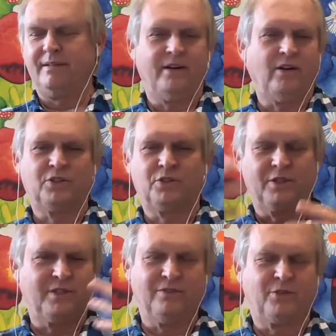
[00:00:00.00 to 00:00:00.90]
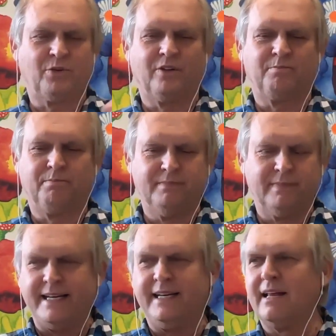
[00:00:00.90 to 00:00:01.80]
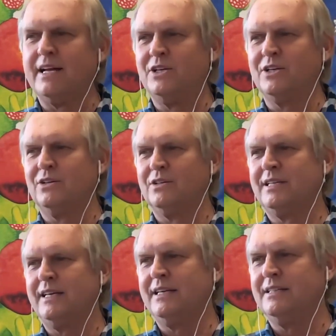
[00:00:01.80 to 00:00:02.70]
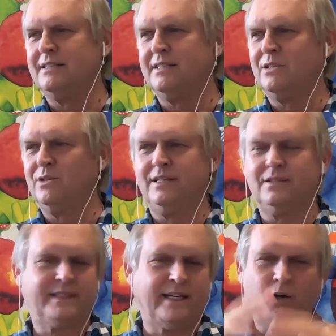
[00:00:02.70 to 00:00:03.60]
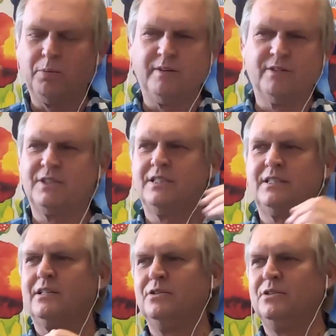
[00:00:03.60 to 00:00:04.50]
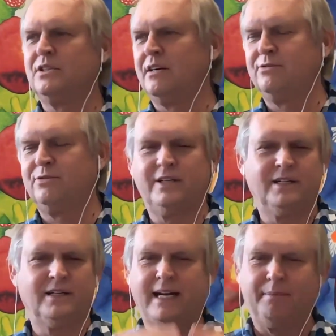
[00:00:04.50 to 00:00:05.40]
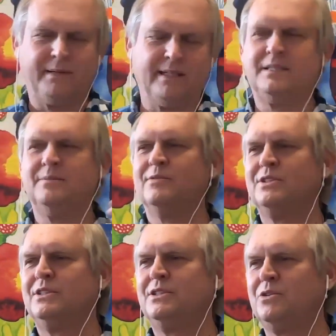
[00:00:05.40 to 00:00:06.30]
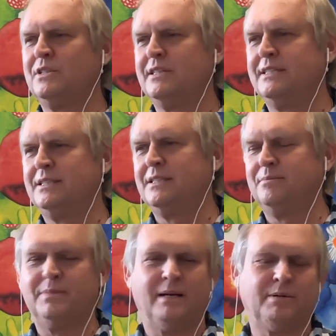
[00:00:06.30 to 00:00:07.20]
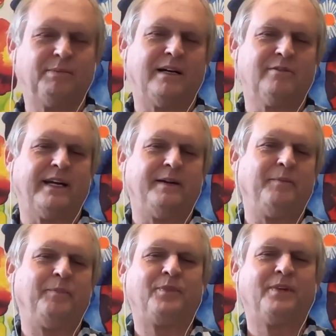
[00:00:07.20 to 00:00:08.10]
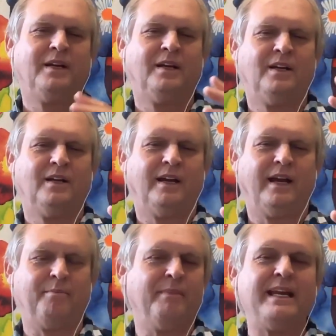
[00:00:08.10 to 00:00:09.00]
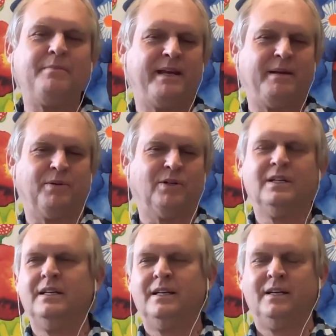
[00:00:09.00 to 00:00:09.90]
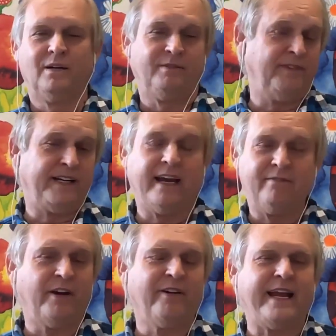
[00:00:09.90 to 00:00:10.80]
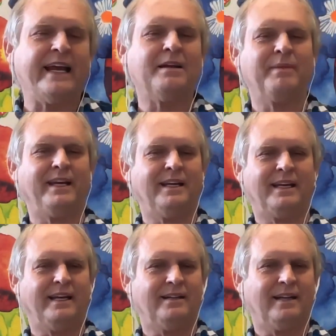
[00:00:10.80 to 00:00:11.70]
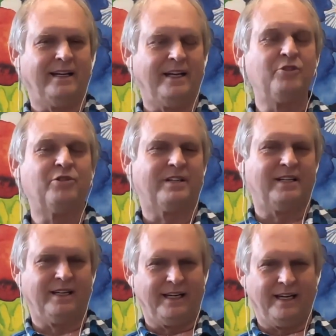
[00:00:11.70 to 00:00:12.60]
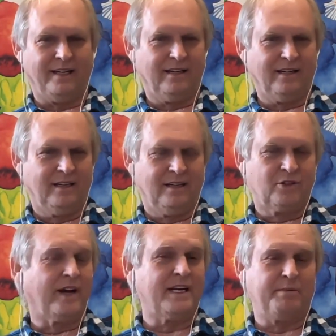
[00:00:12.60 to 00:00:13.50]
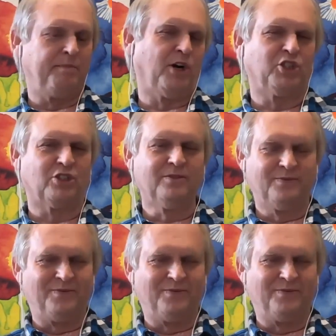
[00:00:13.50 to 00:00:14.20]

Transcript: all sorts of sort of ideological things, including, say, open versus closed software, capitalism versus socialism, blah, blah, blah, right? And many people get very animated and interested in trying to be partial.